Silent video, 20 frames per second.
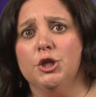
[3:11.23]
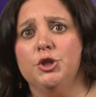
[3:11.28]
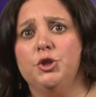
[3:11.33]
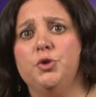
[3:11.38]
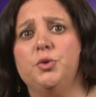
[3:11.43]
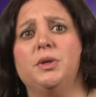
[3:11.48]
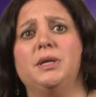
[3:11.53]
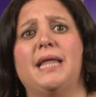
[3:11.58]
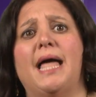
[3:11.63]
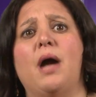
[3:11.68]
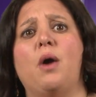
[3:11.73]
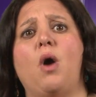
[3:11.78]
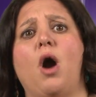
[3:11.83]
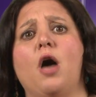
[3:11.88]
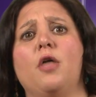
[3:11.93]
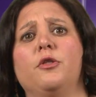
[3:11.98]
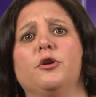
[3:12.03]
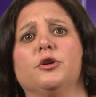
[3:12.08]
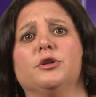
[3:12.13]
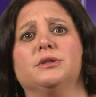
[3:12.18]
Do you allow
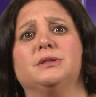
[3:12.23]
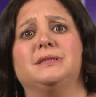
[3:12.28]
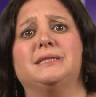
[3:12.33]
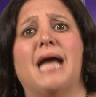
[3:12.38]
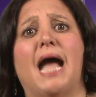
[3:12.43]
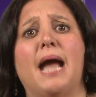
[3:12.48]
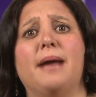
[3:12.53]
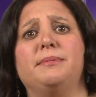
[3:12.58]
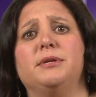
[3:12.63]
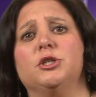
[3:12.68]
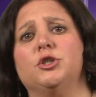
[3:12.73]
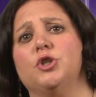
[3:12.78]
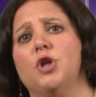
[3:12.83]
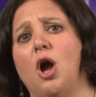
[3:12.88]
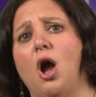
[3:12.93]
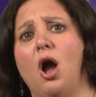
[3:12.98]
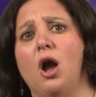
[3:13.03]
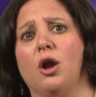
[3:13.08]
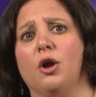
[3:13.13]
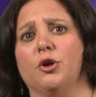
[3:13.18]
others time to
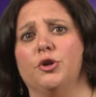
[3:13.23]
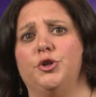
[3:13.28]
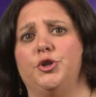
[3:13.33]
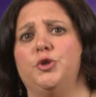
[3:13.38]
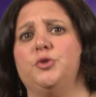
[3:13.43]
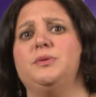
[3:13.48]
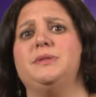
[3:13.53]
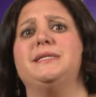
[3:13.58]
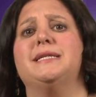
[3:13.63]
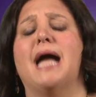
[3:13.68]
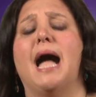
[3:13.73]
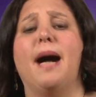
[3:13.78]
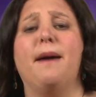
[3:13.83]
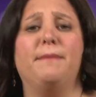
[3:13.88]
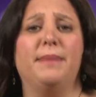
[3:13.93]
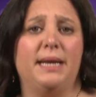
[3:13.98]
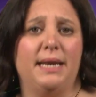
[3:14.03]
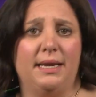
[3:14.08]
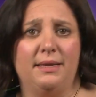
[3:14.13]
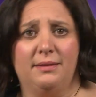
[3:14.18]
talk or do you
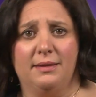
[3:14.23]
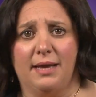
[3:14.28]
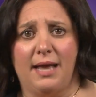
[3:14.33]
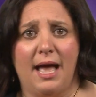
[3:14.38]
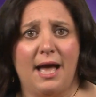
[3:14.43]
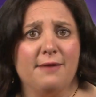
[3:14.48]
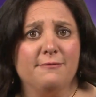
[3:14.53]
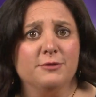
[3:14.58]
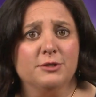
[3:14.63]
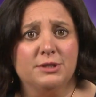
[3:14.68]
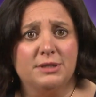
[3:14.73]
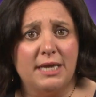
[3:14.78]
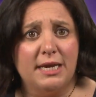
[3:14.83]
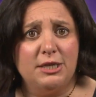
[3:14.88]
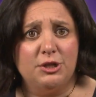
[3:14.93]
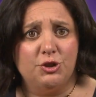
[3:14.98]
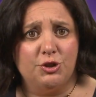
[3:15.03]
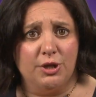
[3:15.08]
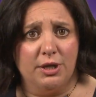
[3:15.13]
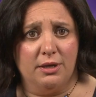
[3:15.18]
dominate the
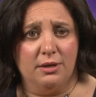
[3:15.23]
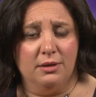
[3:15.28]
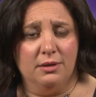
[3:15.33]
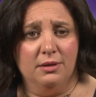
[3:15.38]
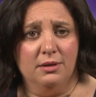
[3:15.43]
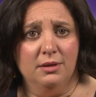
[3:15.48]
conversation?